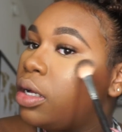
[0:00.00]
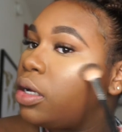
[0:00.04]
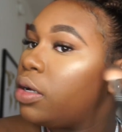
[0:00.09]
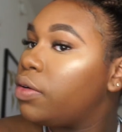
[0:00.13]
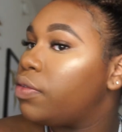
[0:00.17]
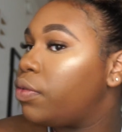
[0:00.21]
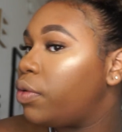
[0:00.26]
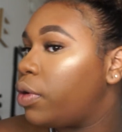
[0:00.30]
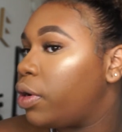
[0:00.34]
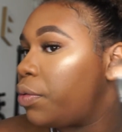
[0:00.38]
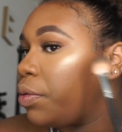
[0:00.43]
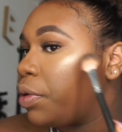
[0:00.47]

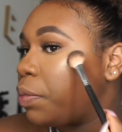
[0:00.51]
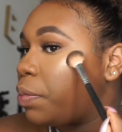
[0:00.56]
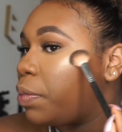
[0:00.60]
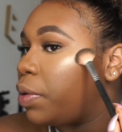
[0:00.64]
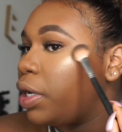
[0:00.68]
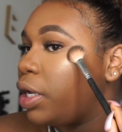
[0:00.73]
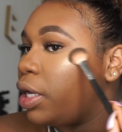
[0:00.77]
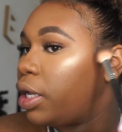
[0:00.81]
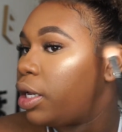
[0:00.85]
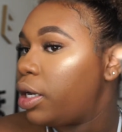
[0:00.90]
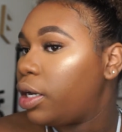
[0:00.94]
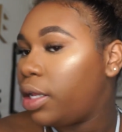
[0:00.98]
of where we
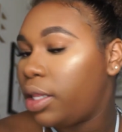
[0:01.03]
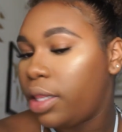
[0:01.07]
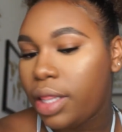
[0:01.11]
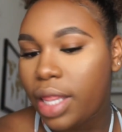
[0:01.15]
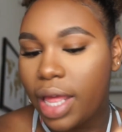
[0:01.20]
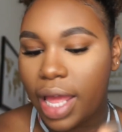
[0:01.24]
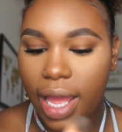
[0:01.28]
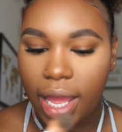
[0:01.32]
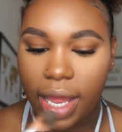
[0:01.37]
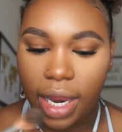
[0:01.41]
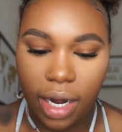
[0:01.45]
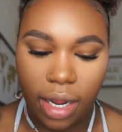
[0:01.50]
put
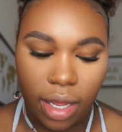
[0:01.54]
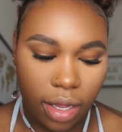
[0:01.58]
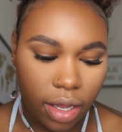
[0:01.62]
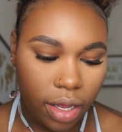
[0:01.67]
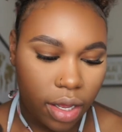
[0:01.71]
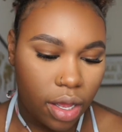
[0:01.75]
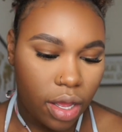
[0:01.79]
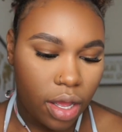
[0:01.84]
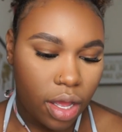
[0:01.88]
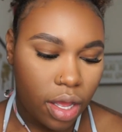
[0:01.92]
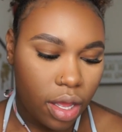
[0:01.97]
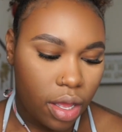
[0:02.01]
that
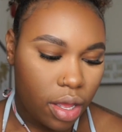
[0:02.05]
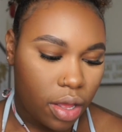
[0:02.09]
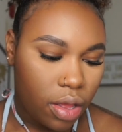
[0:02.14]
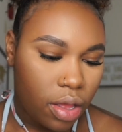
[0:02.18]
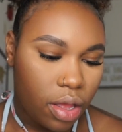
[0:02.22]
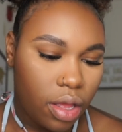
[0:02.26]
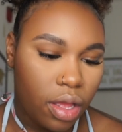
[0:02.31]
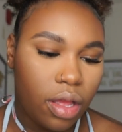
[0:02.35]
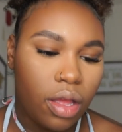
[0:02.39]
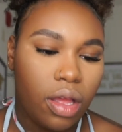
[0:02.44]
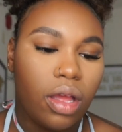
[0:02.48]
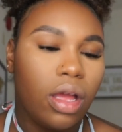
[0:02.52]

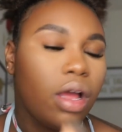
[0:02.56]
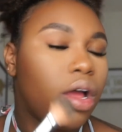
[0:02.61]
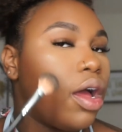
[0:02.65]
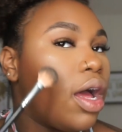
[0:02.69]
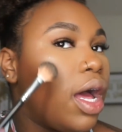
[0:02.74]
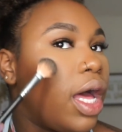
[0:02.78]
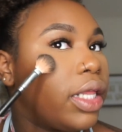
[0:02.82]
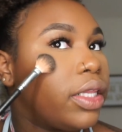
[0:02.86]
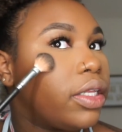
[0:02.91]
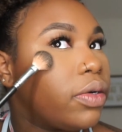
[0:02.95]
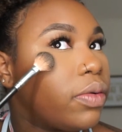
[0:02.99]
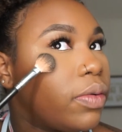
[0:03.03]

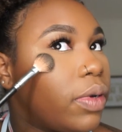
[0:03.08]
other